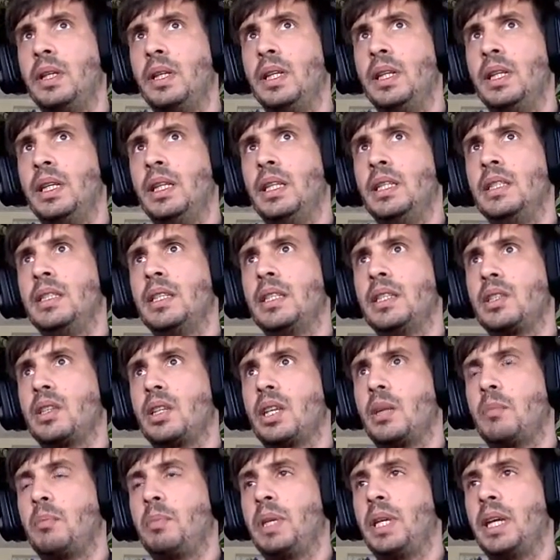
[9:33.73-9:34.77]
in JSON
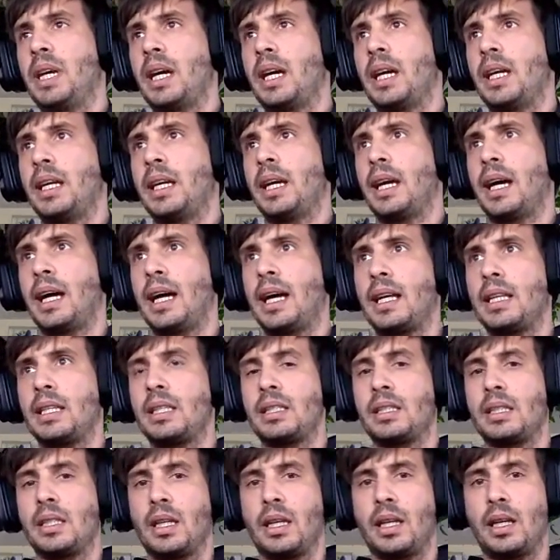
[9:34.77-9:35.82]
API as
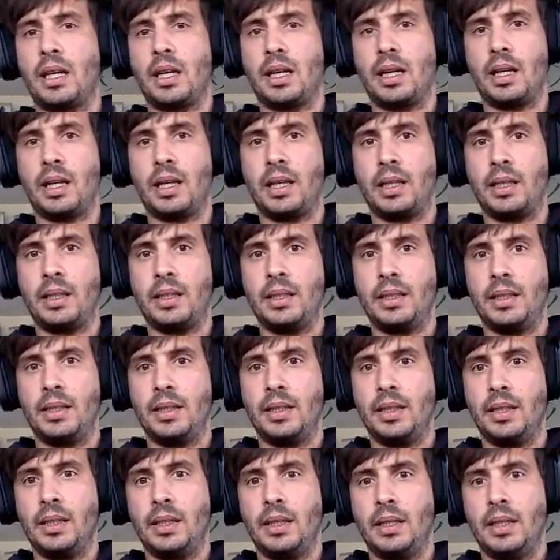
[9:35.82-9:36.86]

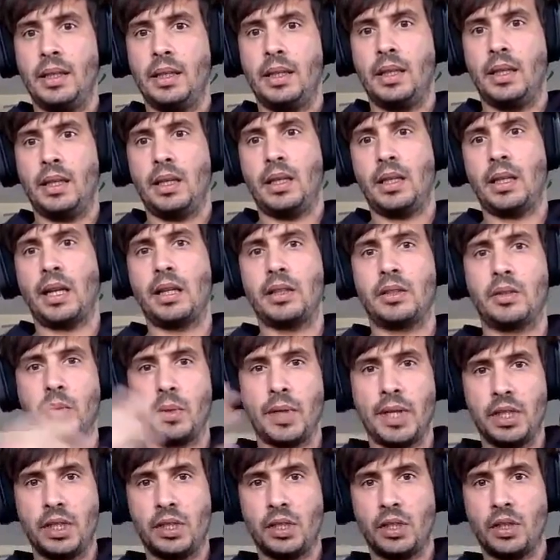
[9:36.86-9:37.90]
an
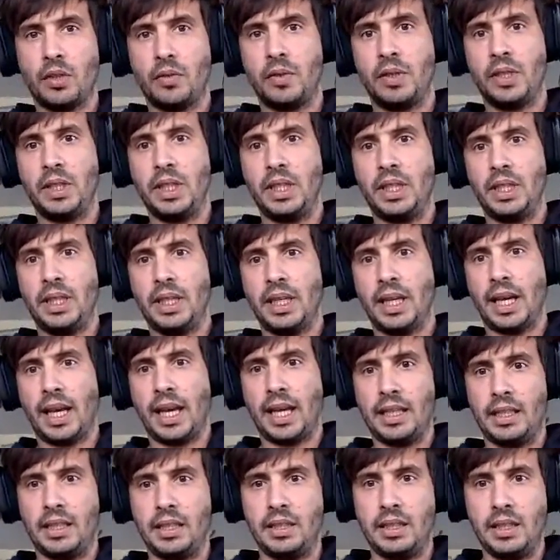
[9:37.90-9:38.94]
alteration of the
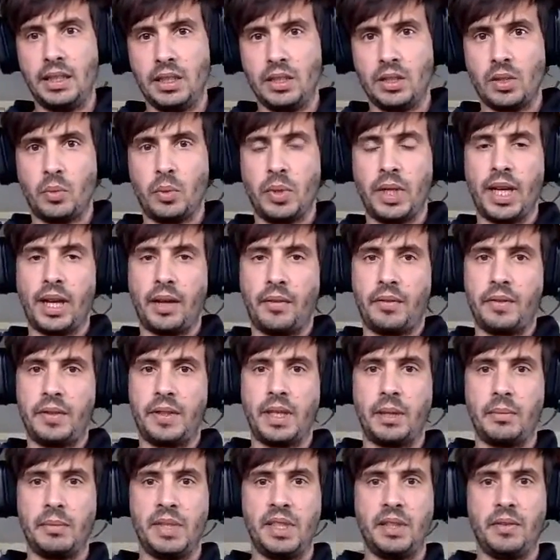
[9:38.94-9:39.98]
entity, so we have
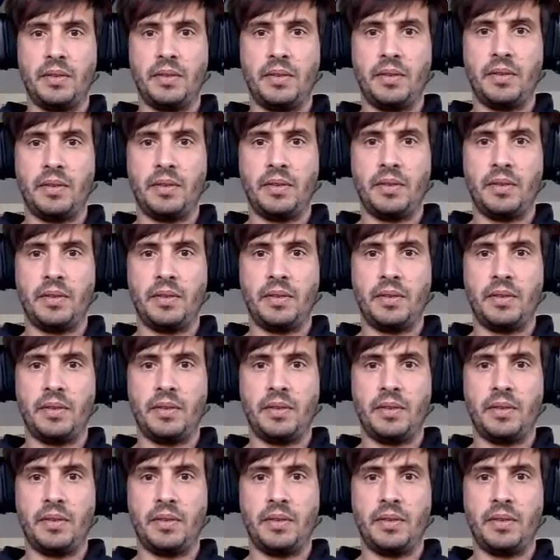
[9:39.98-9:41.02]
them defined there,
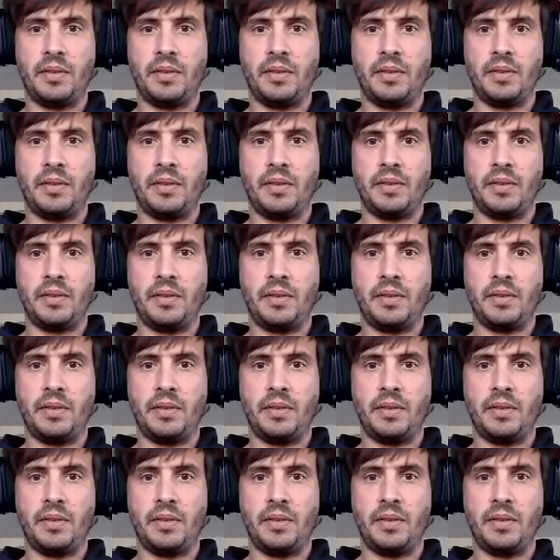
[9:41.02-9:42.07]
so we
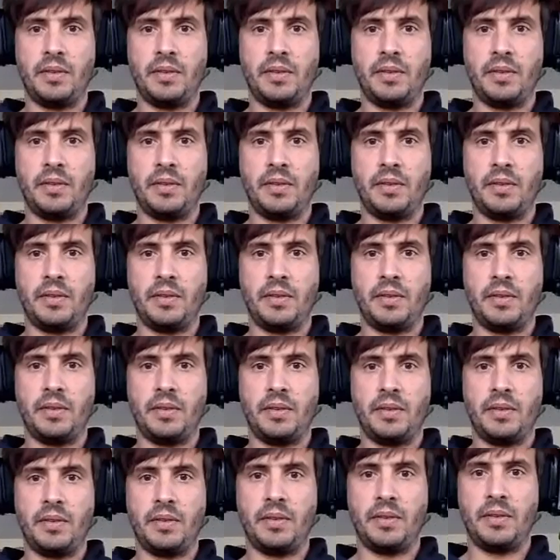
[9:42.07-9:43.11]
can then follow
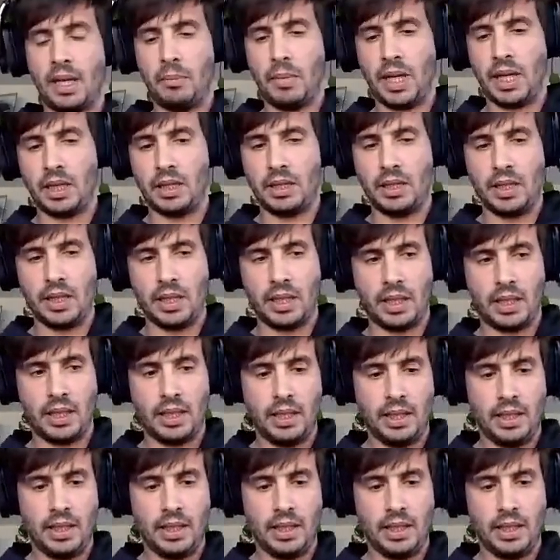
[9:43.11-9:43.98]
up and make the